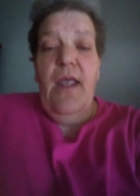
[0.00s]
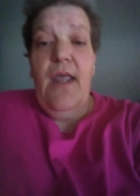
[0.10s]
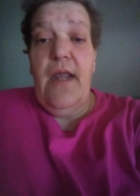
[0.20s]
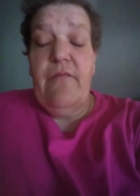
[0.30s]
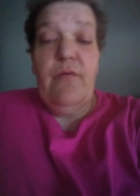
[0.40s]

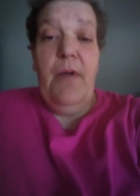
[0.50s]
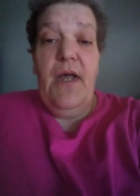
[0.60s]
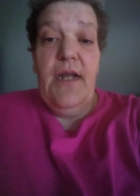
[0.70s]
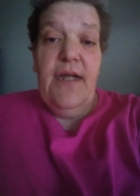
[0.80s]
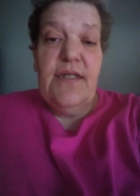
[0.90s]
Hey
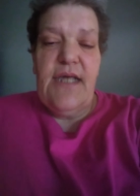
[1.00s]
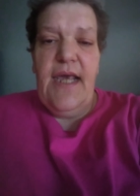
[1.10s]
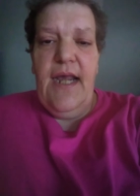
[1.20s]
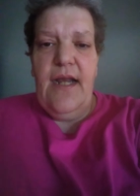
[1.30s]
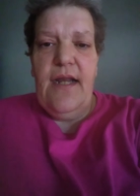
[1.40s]
everybody, it's
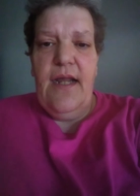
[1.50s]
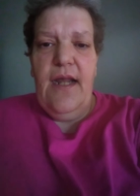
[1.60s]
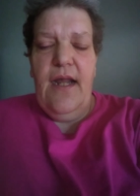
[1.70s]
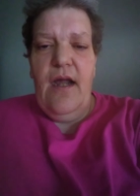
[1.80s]
Kandi,